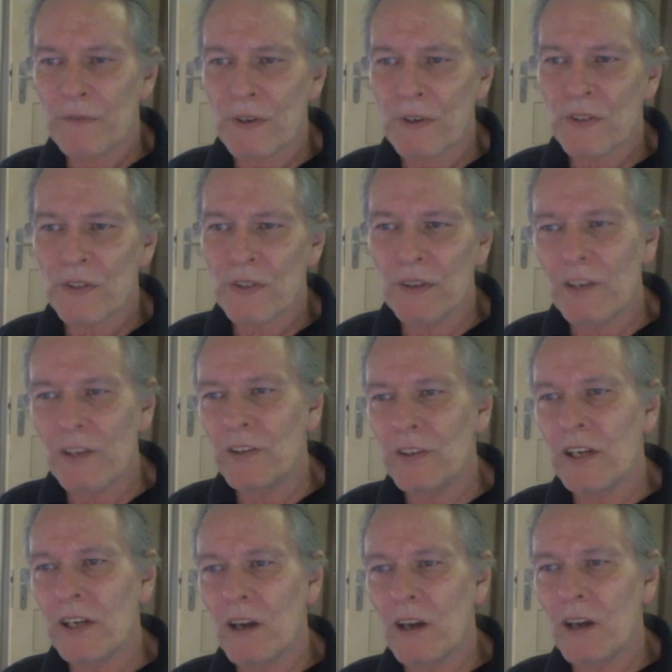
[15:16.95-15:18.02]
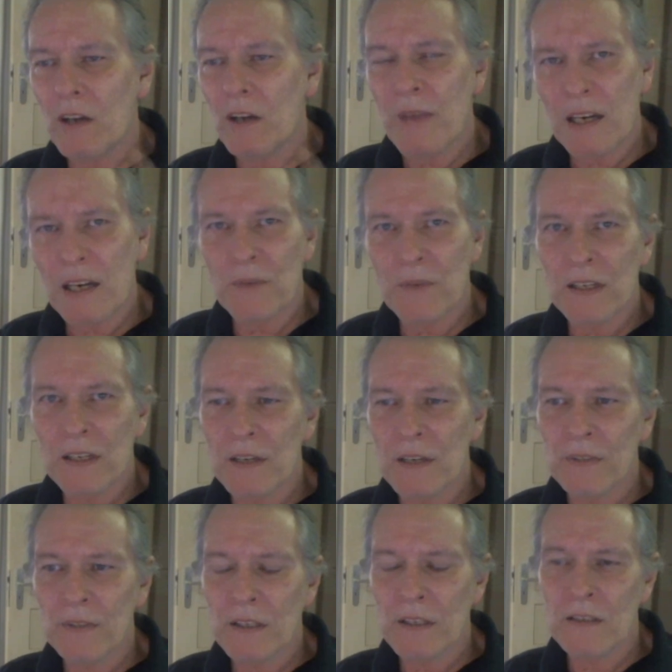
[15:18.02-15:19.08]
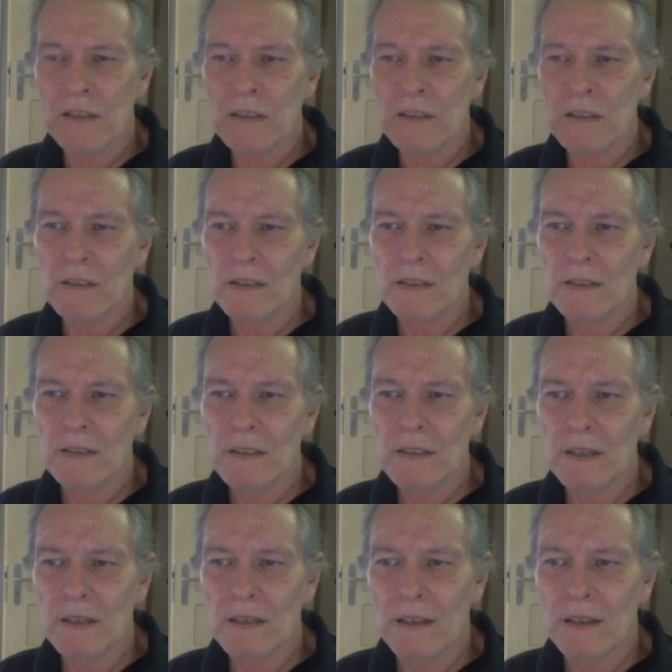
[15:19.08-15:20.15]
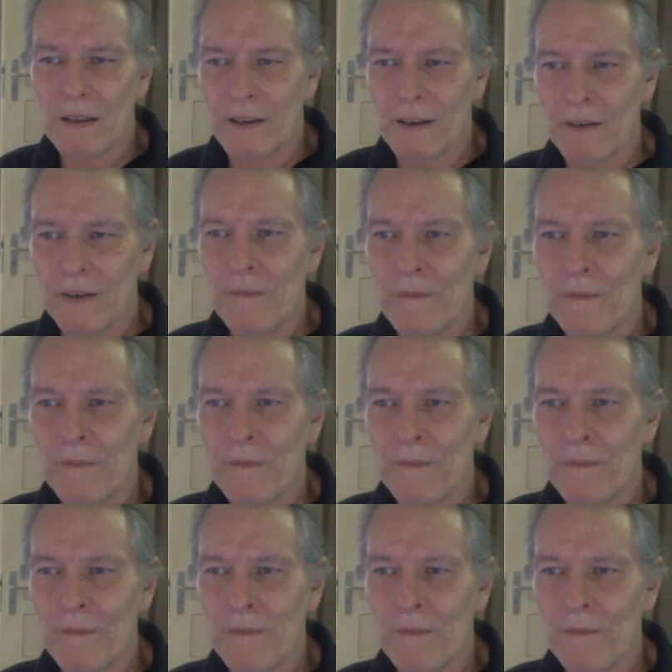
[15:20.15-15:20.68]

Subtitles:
first and then you did automatic bed leveling. Yeah.